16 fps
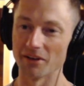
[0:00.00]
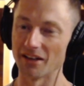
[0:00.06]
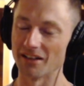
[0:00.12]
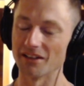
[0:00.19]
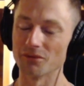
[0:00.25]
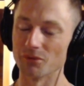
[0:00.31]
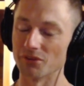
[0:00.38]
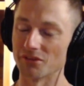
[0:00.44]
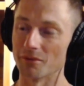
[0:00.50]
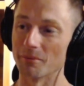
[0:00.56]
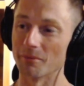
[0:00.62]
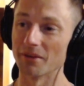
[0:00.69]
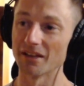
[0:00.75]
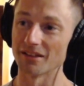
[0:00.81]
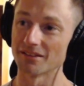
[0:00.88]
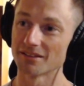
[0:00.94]
Oh, man, it was a
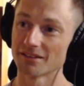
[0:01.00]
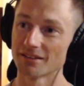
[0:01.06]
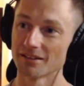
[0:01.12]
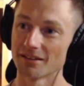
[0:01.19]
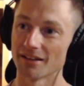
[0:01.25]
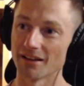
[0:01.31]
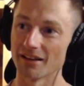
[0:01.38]
mess.